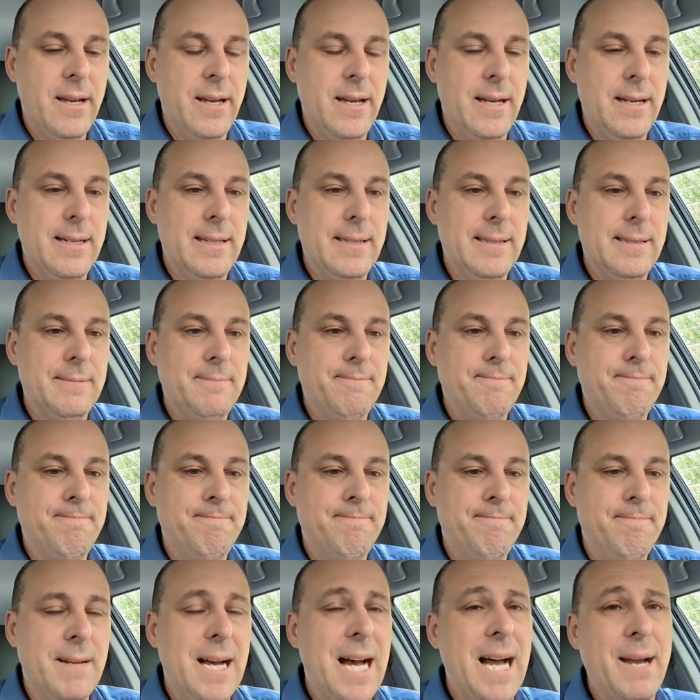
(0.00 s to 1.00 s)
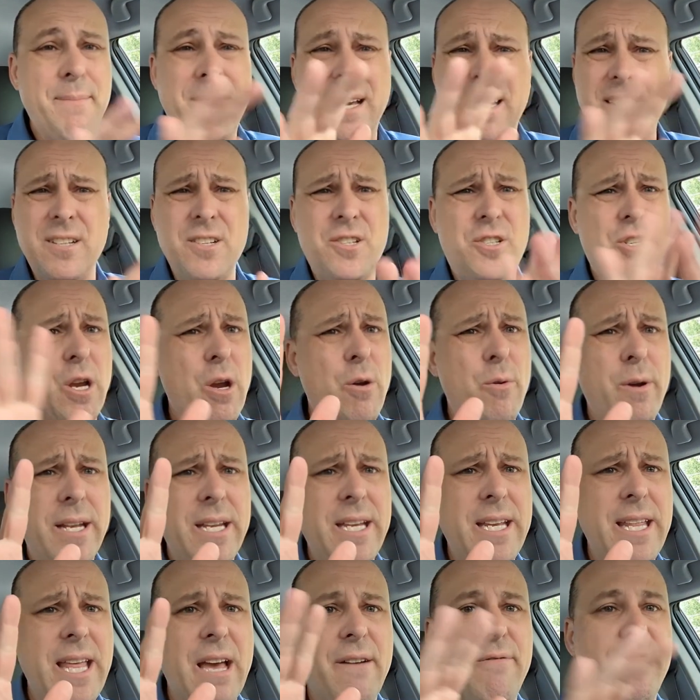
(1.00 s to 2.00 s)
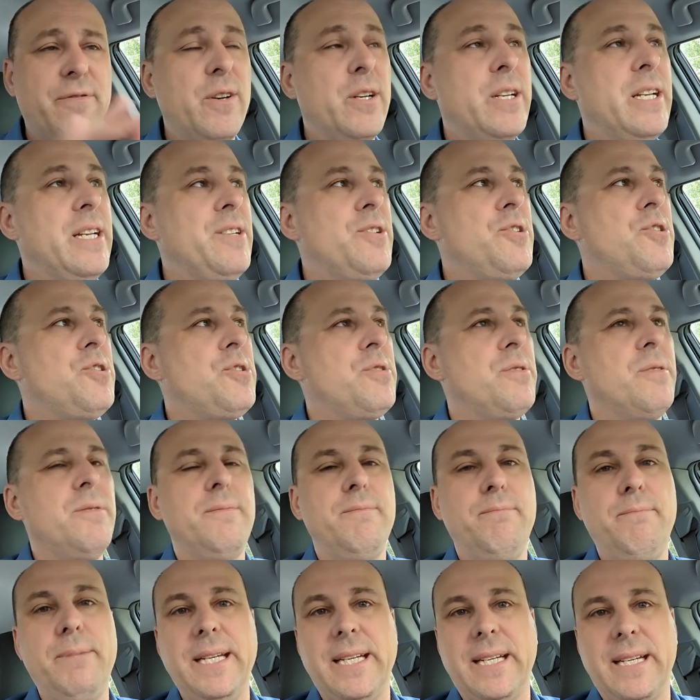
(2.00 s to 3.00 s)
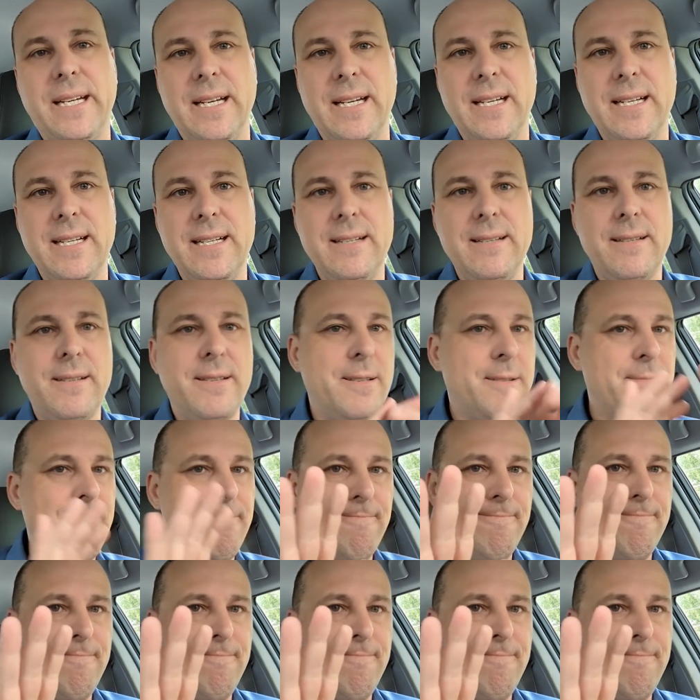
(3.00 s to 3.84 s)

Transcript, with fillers: Um, I'm not going to show any of that footage because